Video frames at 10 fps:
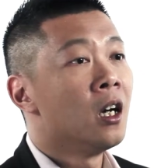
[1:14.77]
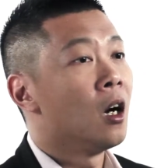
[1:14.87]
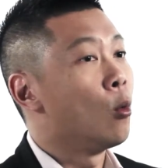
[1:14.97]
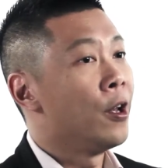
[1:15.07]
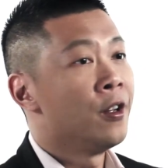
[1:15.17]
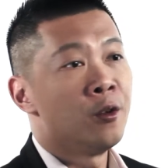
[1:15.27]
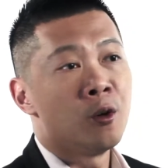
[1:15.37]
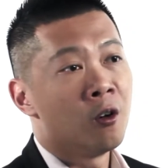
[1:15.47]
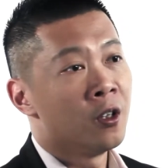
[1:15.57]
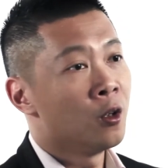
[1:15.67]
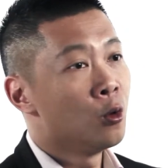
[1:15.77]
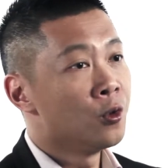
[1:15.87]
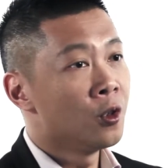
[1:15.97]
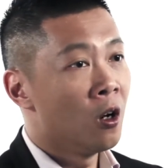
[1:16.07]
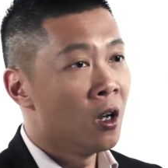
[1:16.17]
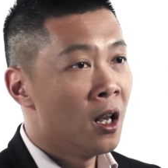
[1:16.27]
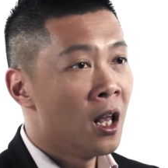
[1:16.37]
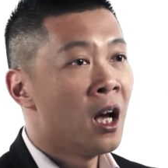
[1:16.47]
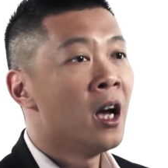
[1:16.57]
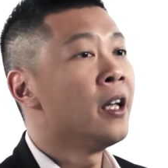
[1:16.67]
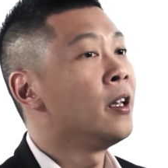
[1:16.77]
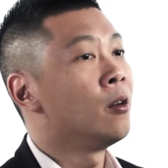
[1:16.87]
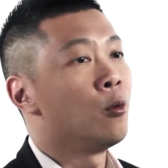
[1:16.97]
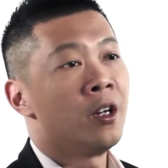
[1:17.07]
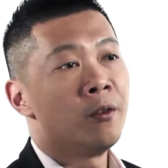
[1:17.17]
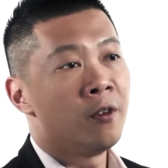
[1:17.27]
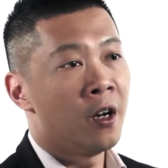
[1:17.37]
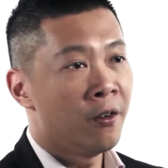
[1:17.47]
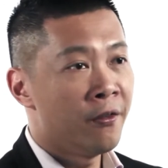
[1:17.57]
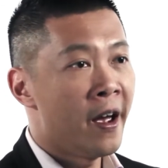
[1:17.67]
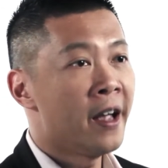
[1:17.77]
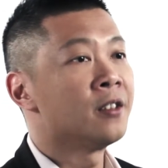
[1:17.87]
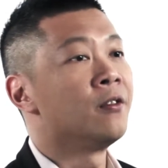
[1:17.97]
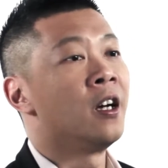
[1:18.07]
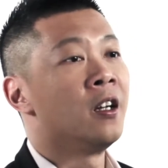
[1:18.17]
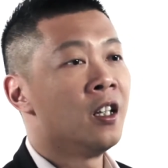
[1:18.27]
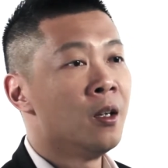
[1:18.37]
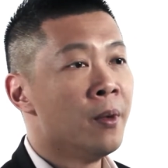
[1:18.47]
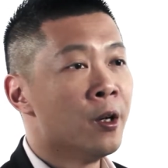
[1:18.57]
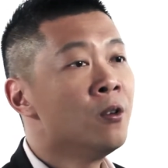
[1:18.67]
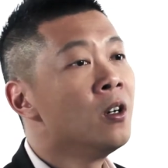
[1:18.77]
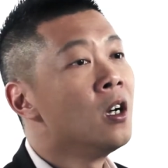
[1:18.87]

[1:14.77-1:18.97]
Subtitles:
whether you order goods online, whether via fax, via email.